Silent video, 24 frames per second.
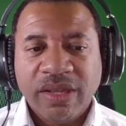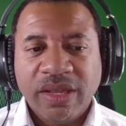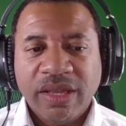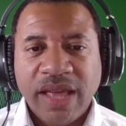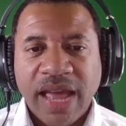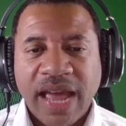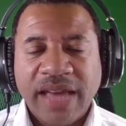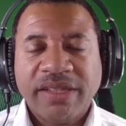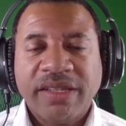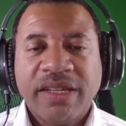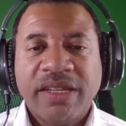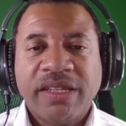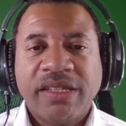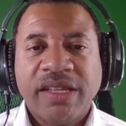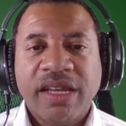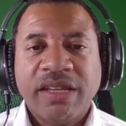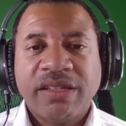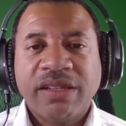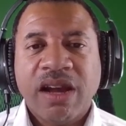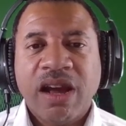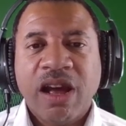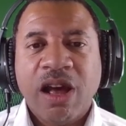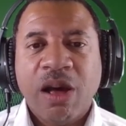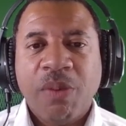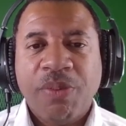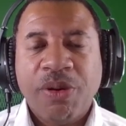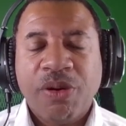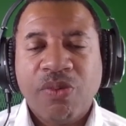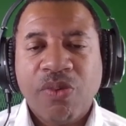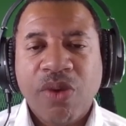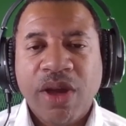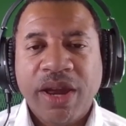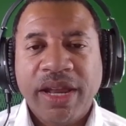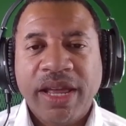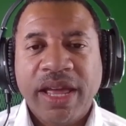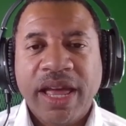As these things are up and
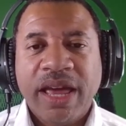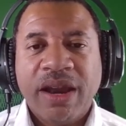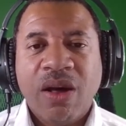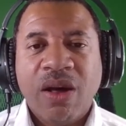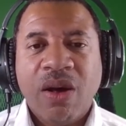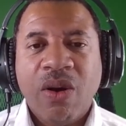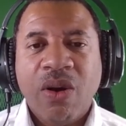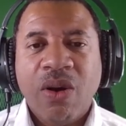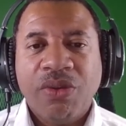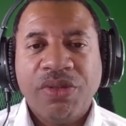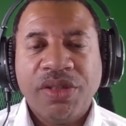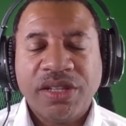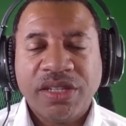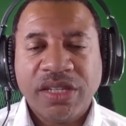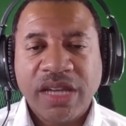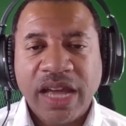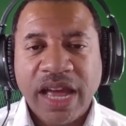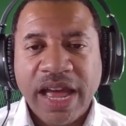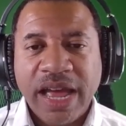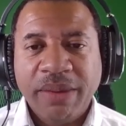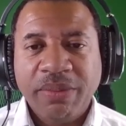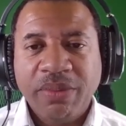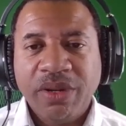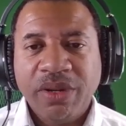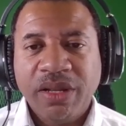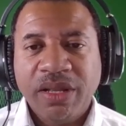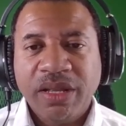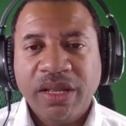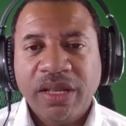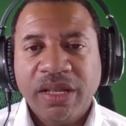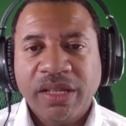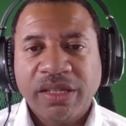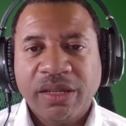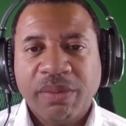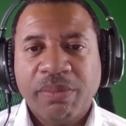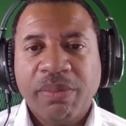running at all the time,
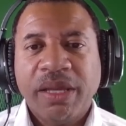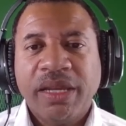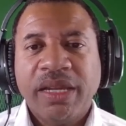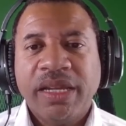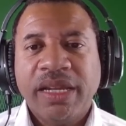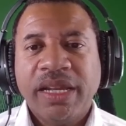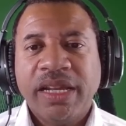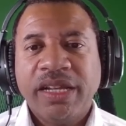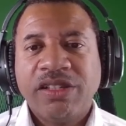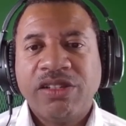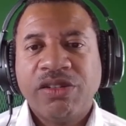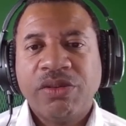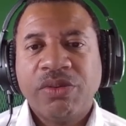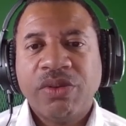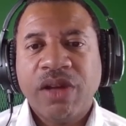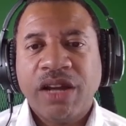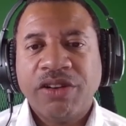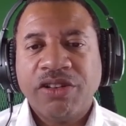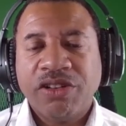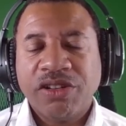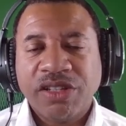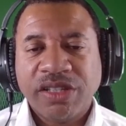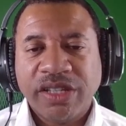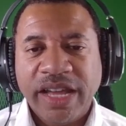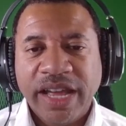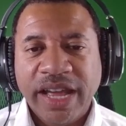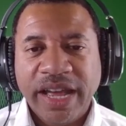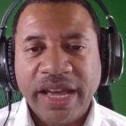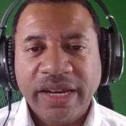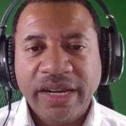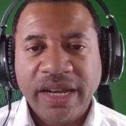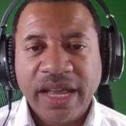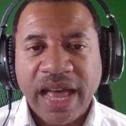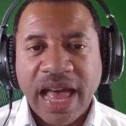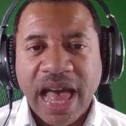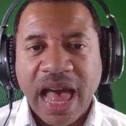the ability to
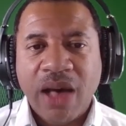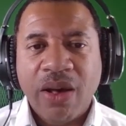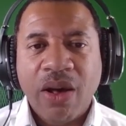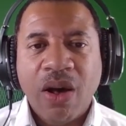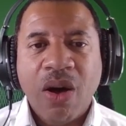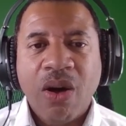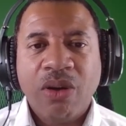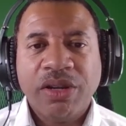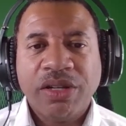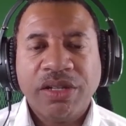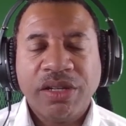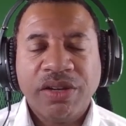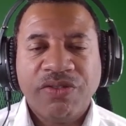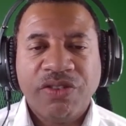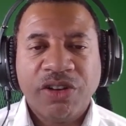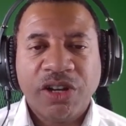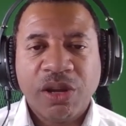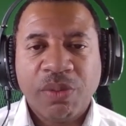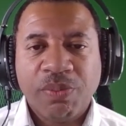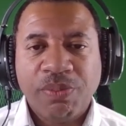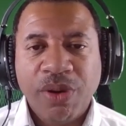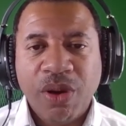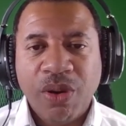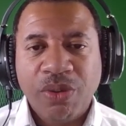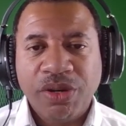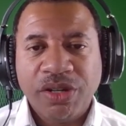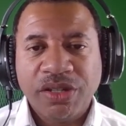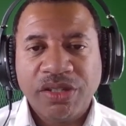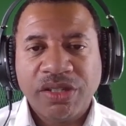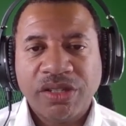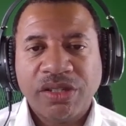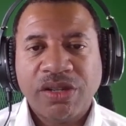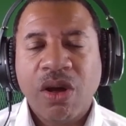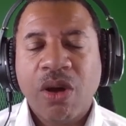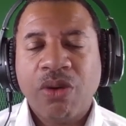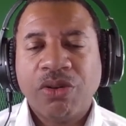understand how all the different components
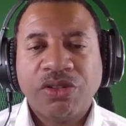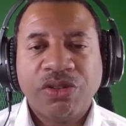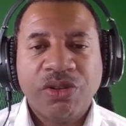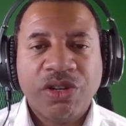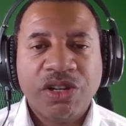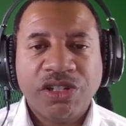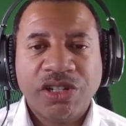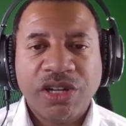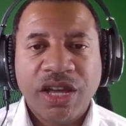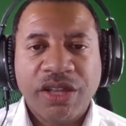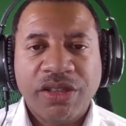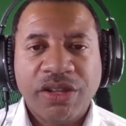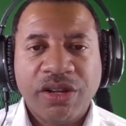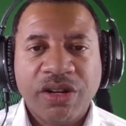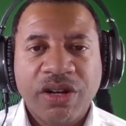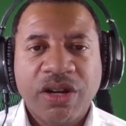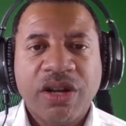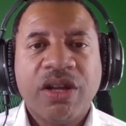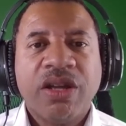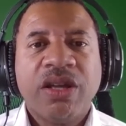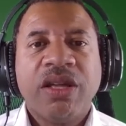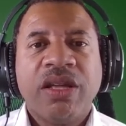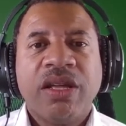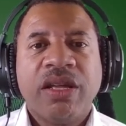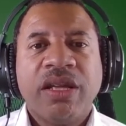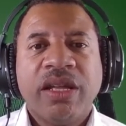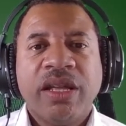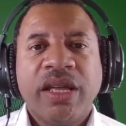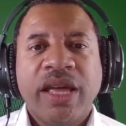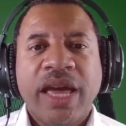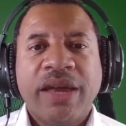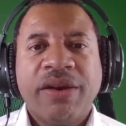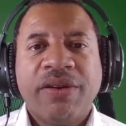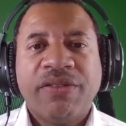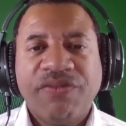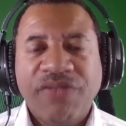talk to each other
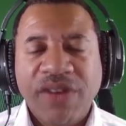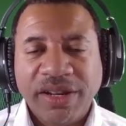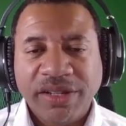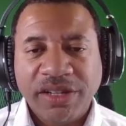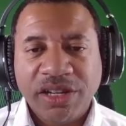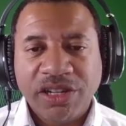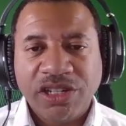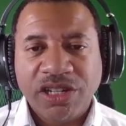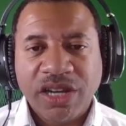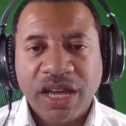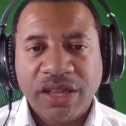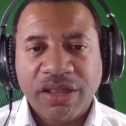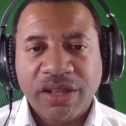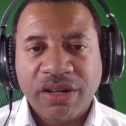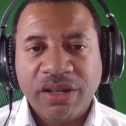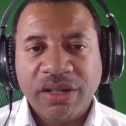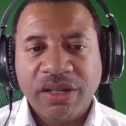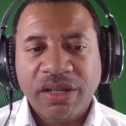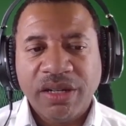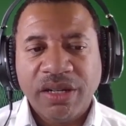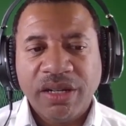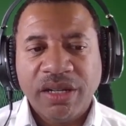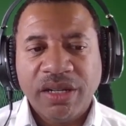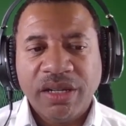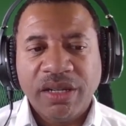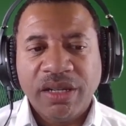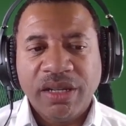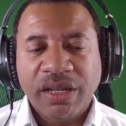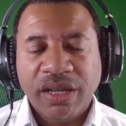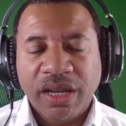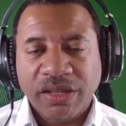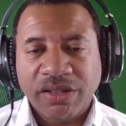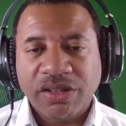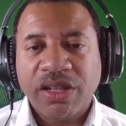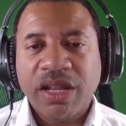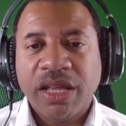and affect each other
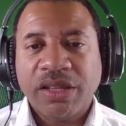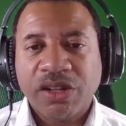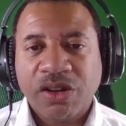is another